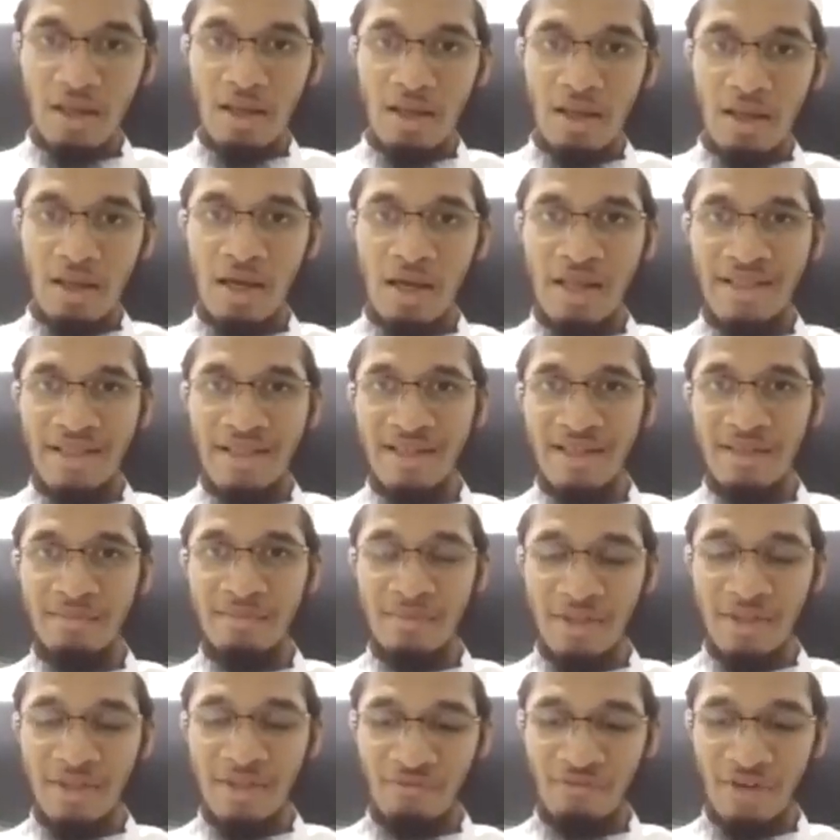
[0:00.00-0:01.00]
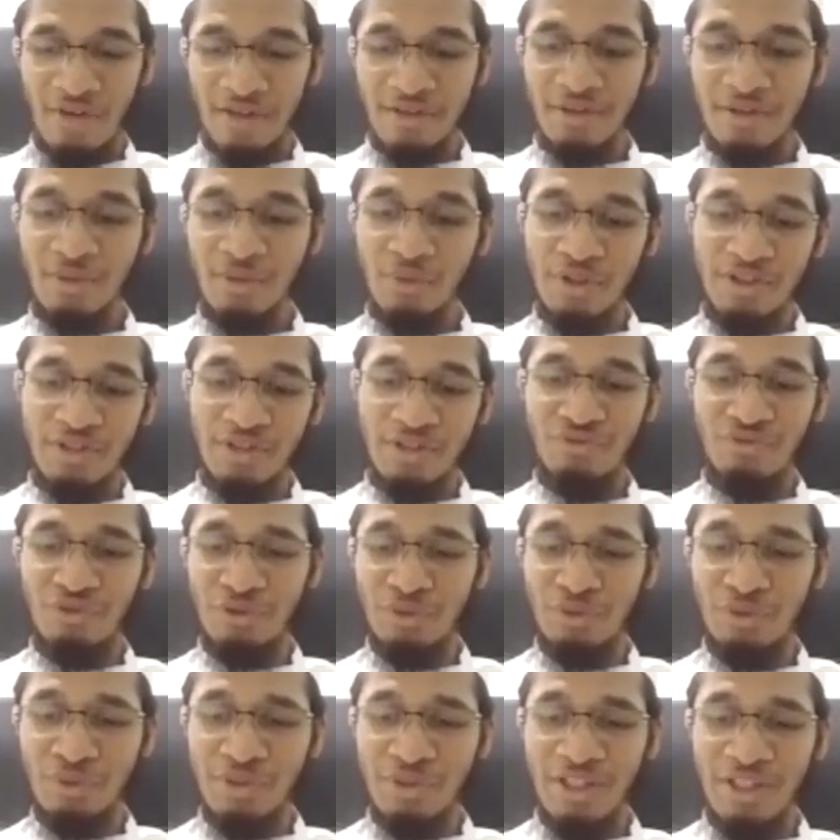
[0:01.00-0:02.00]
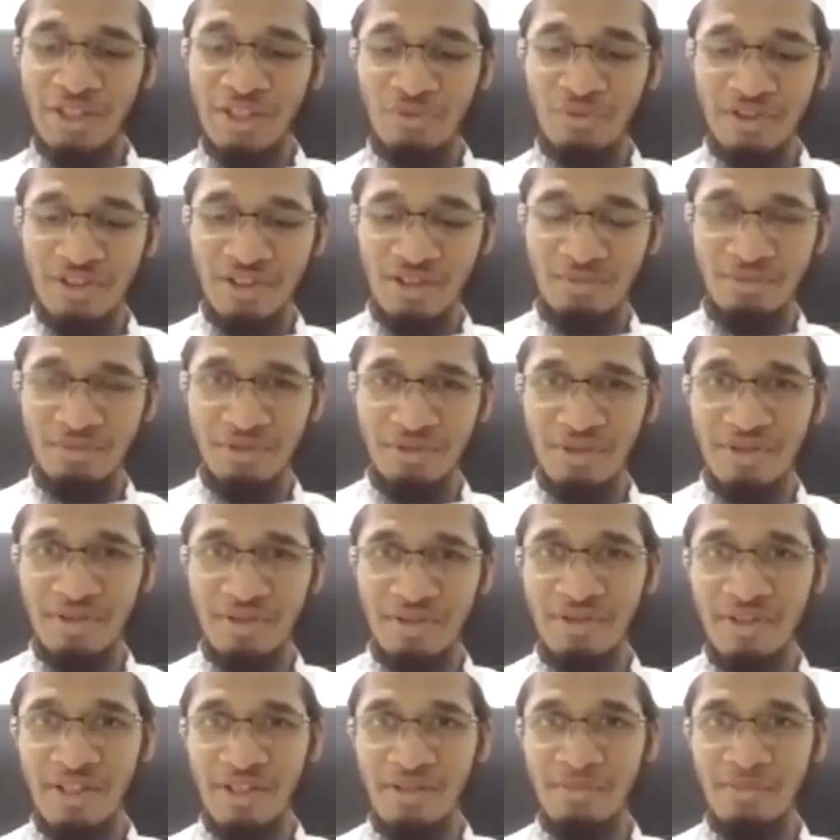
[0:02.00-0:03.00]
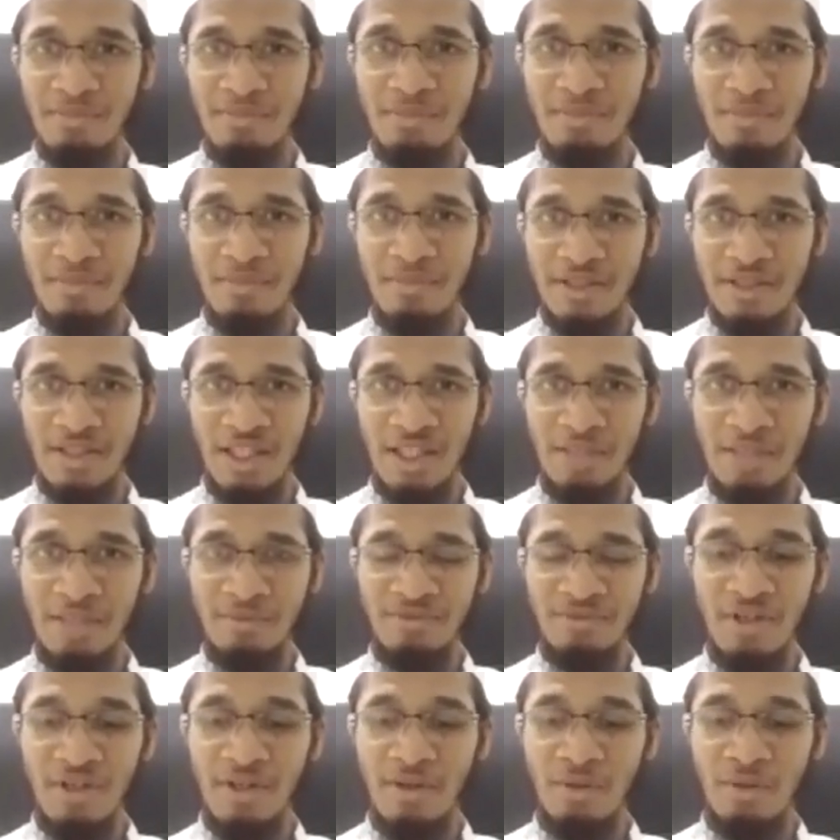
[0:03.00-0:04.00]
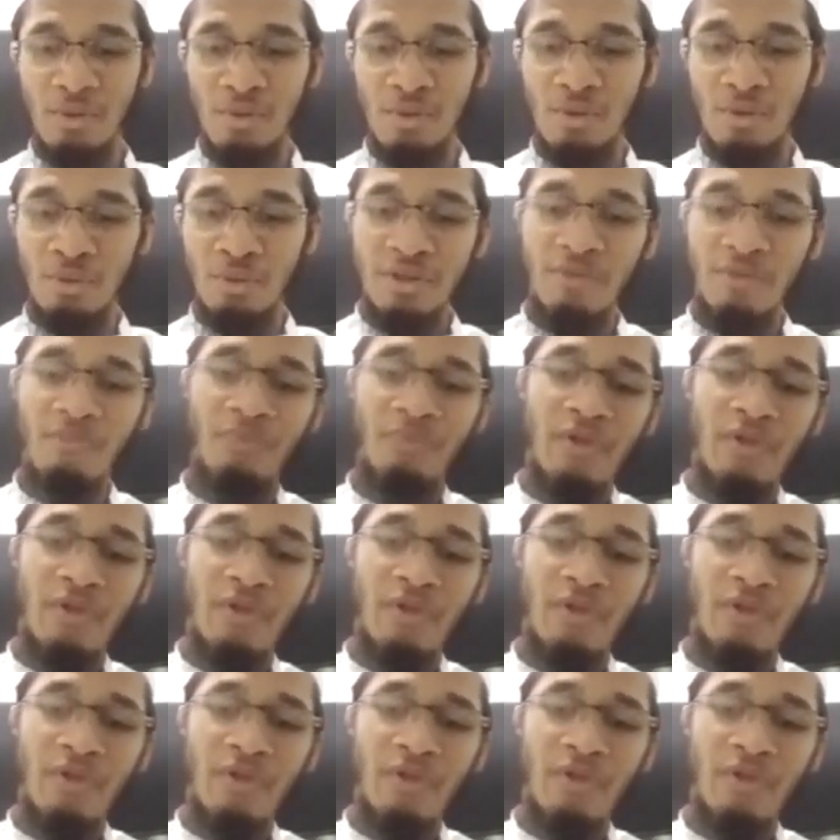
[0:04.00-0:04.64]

And then my final question for today, question number 30, my time is getting over.